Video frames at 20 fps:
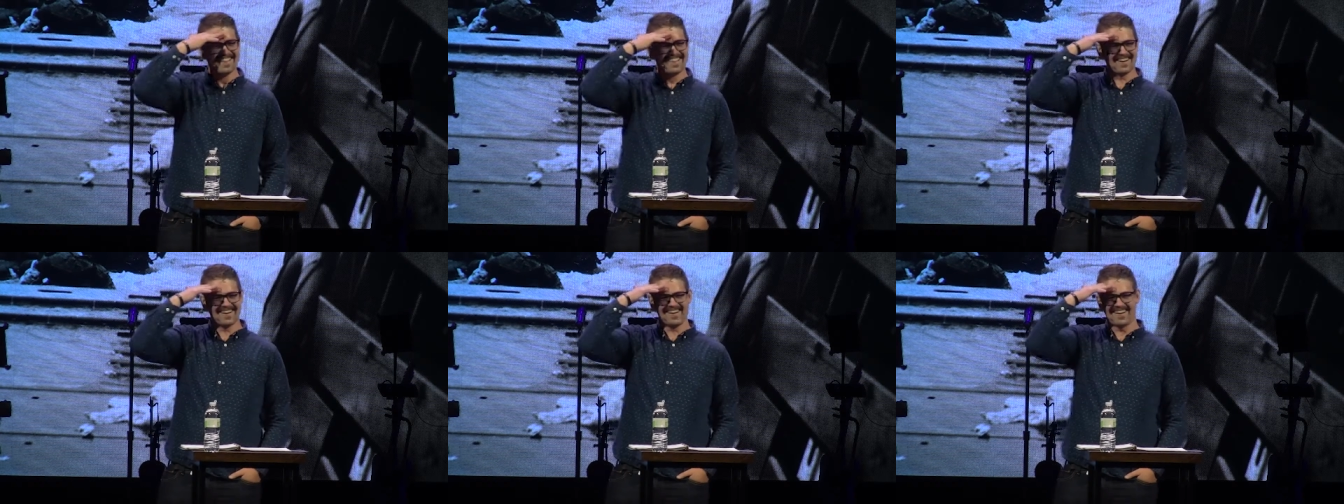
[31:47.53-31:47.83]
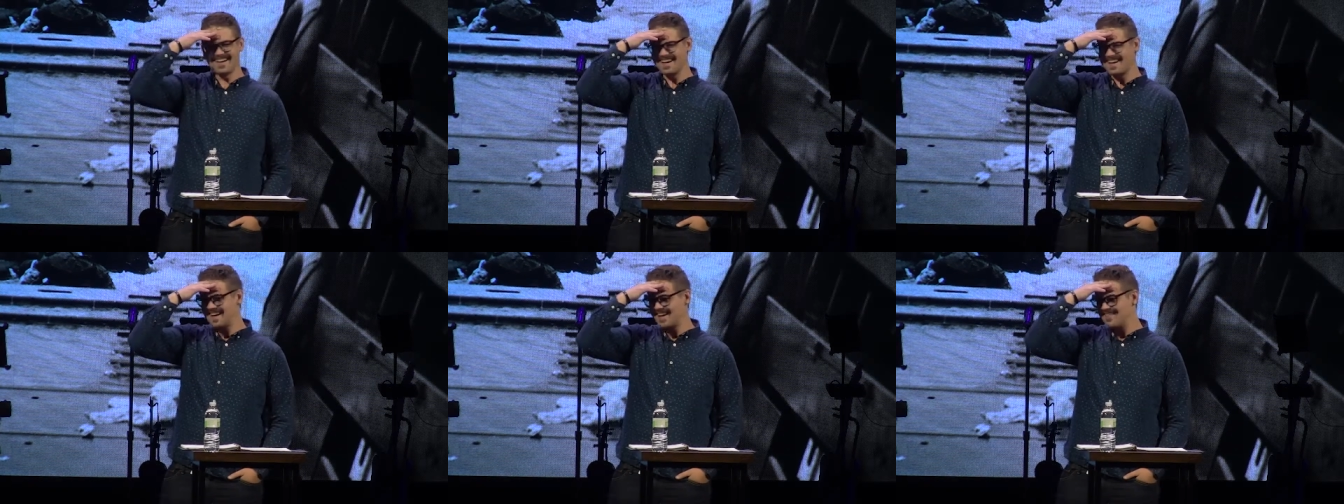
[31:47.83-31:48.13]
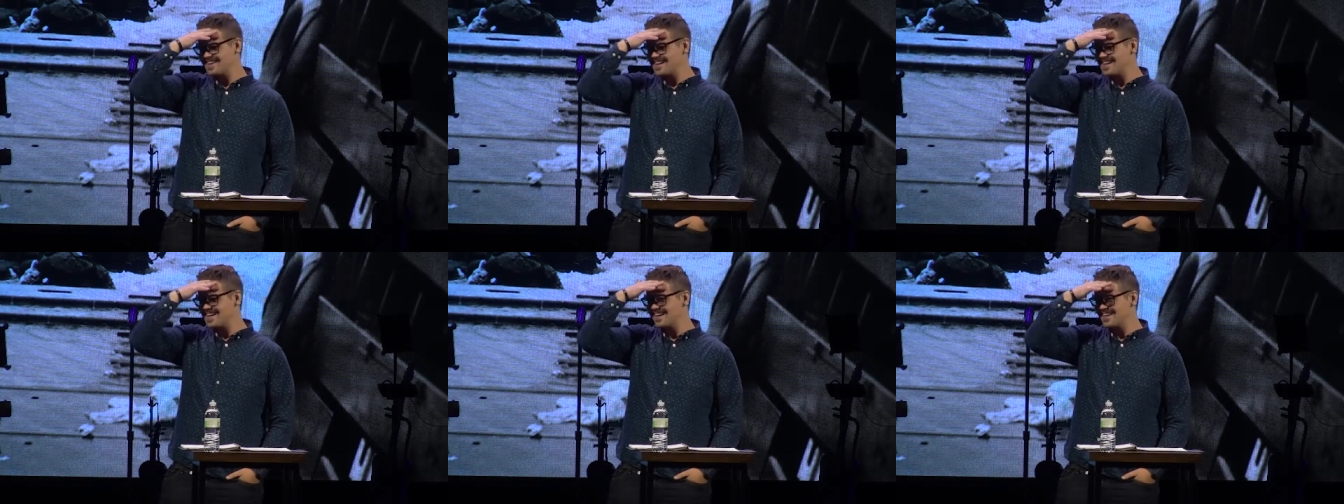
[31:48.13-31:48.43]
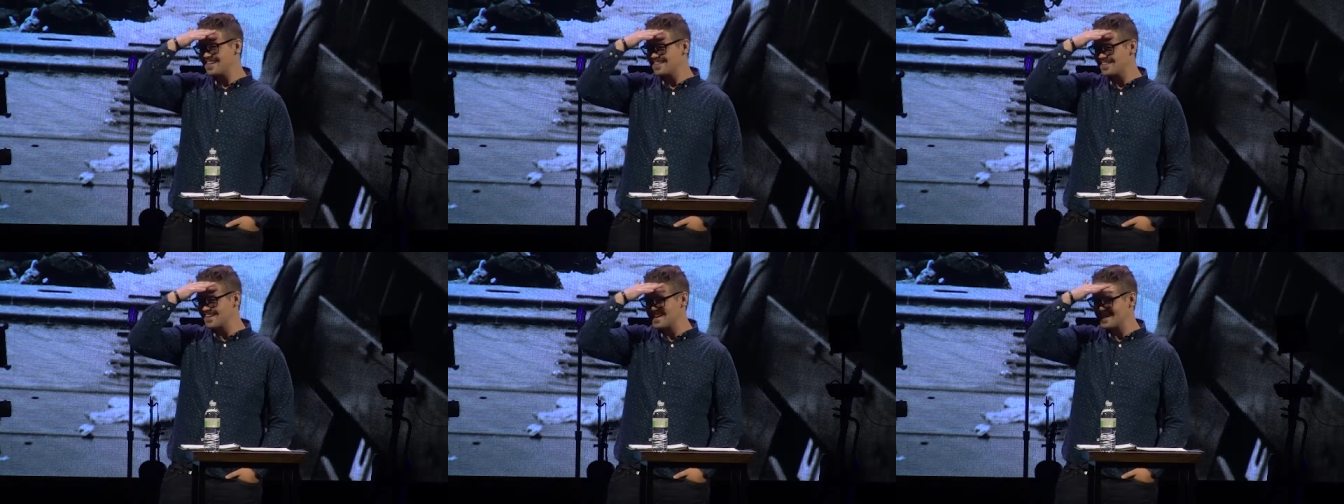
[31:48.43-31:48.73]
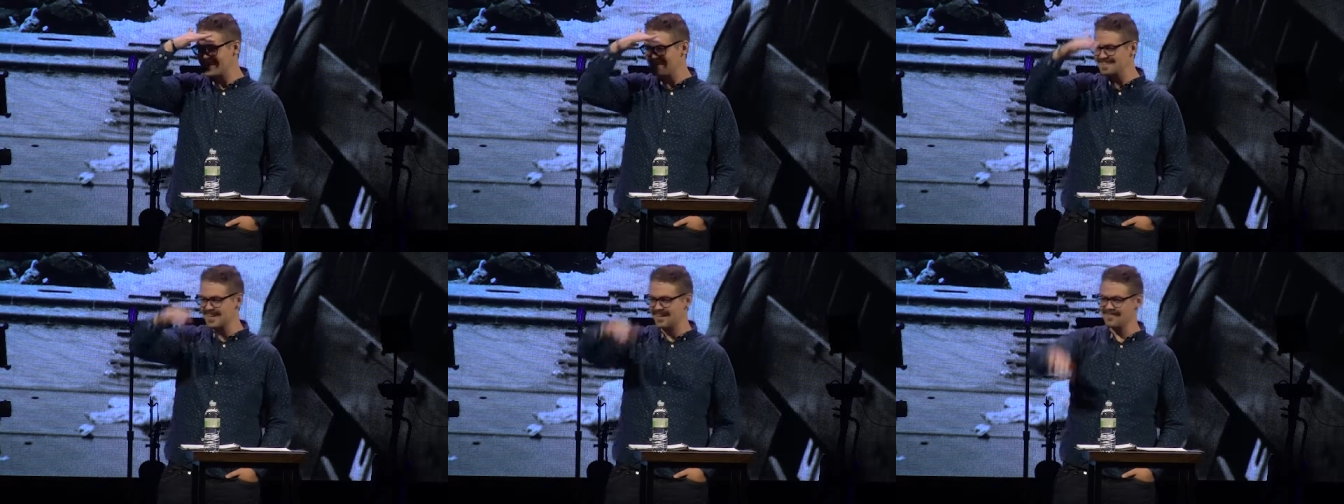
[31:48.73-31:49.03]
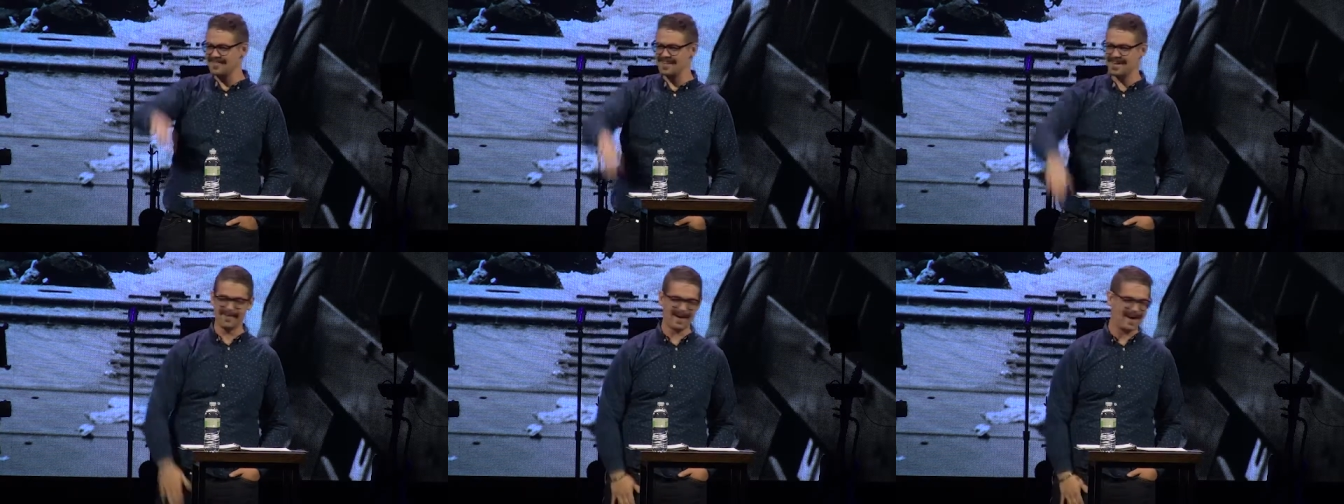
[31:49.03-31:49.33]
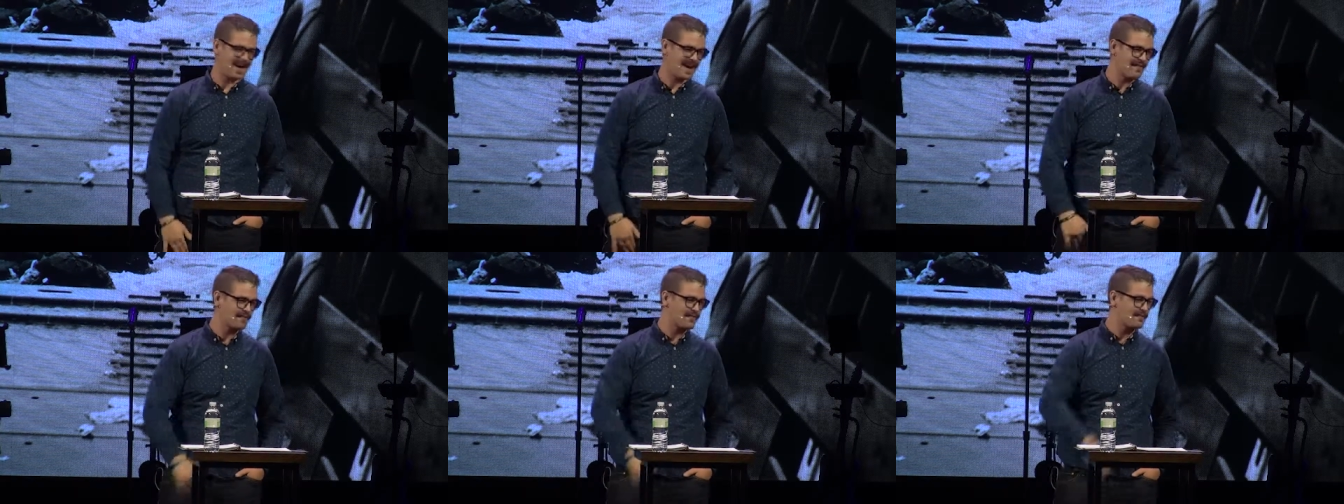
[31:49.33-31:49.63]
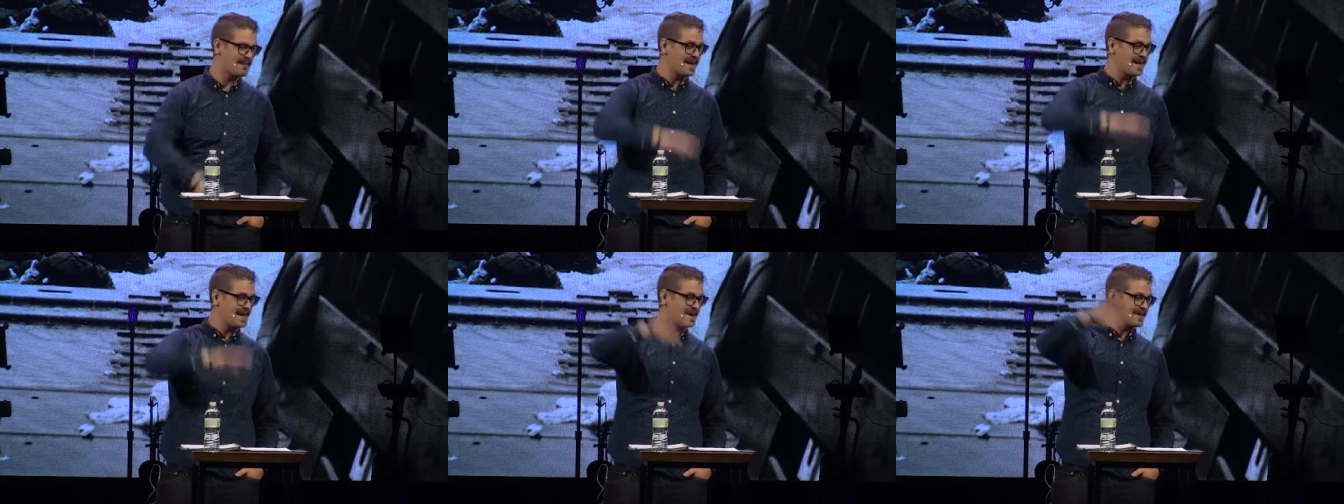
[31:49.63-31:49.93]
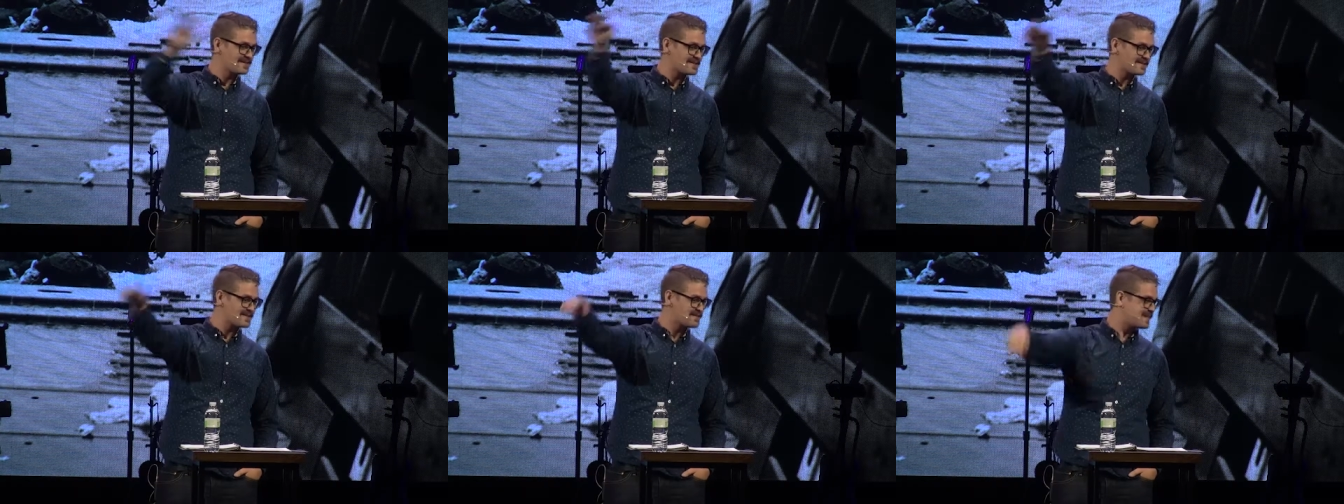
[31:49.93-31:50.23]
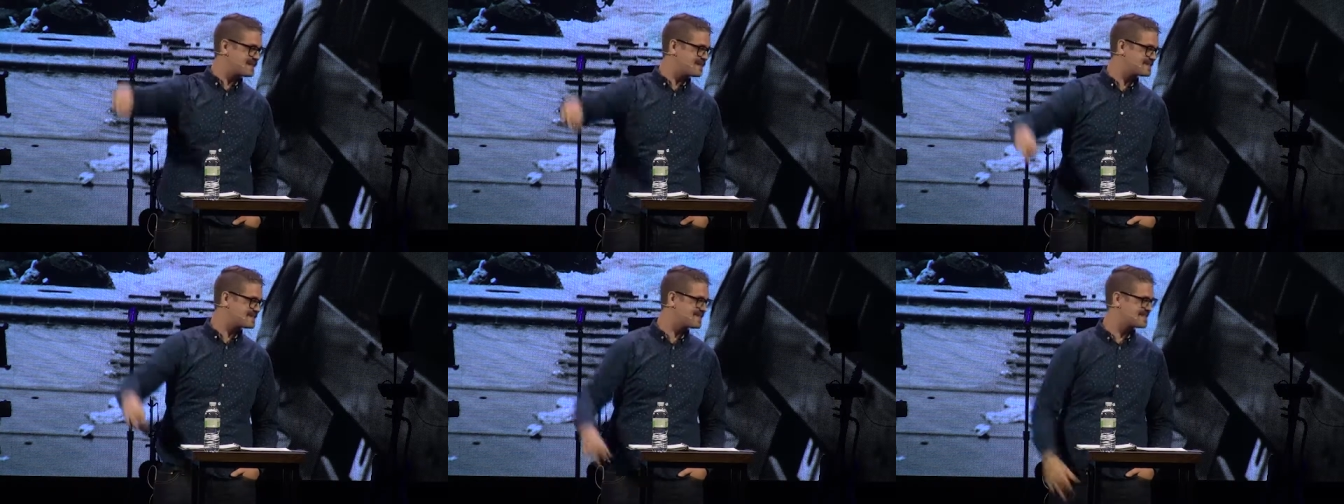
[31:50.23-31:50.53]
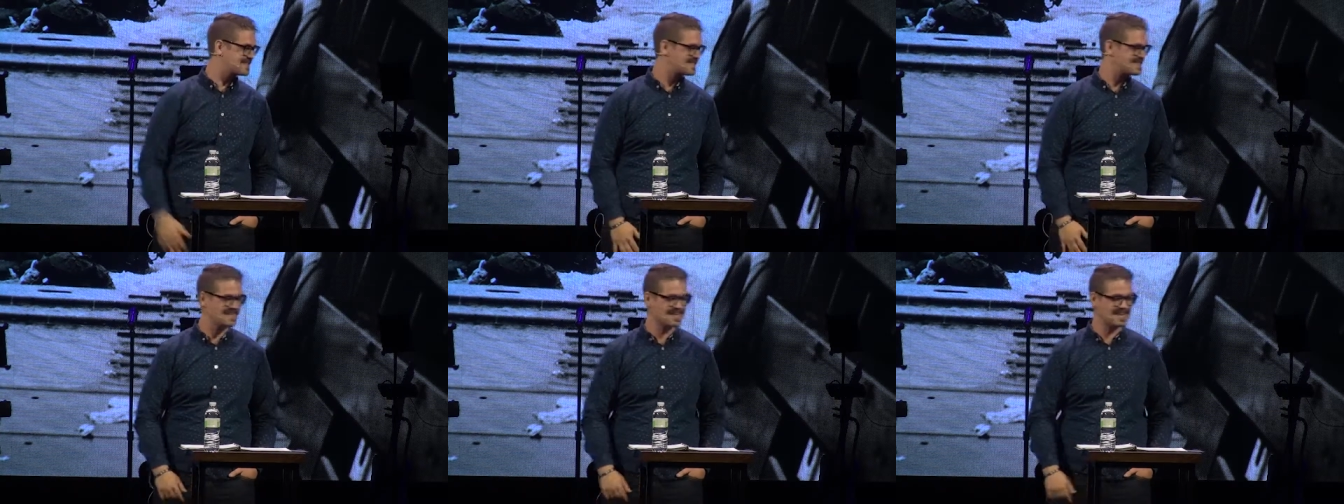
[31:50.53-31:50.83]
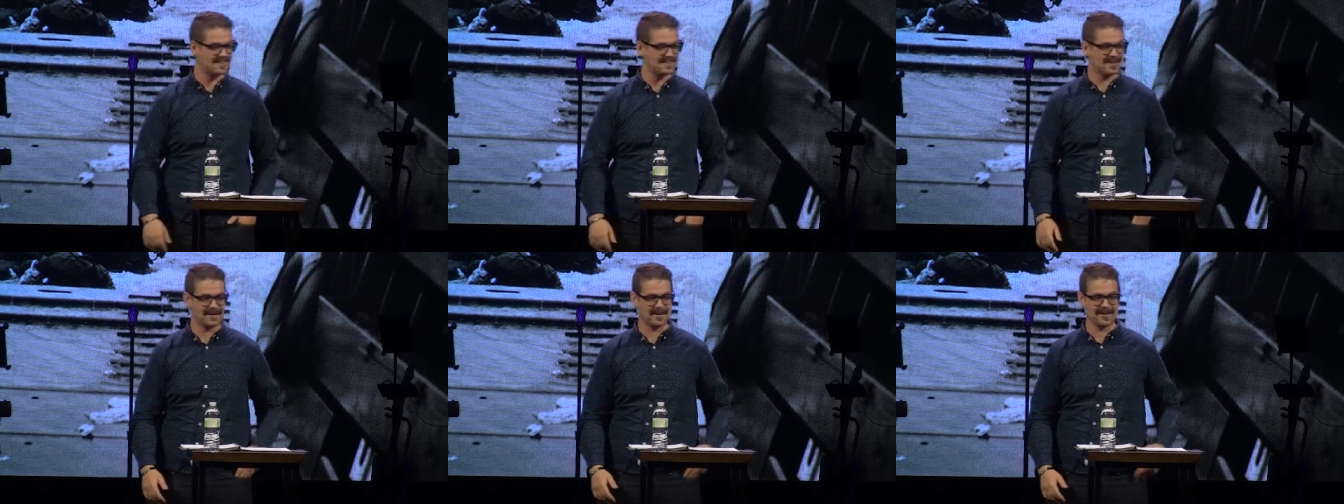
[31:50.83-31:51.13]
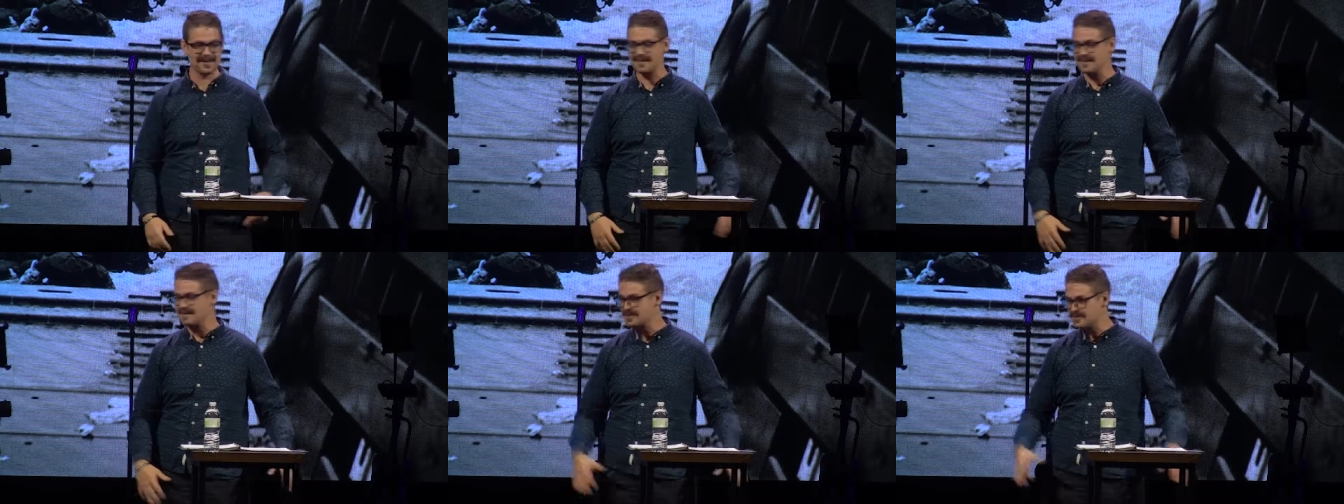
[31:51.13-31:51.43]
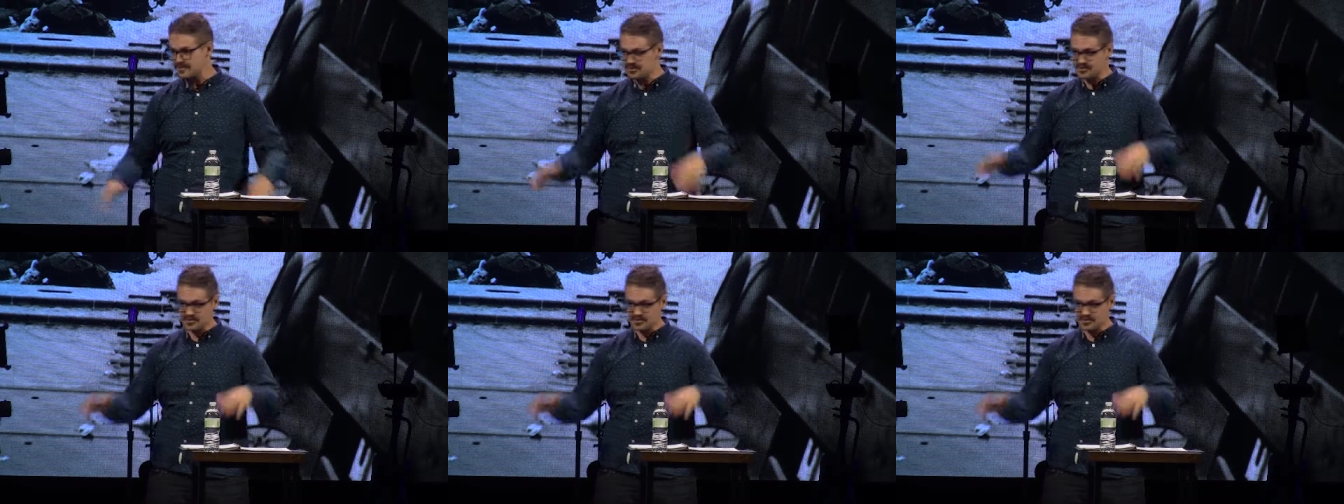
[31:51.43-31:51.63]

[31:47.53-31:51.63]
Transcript: they're going to come in here and they're going to tell me about everybody else's business. And then they're going to,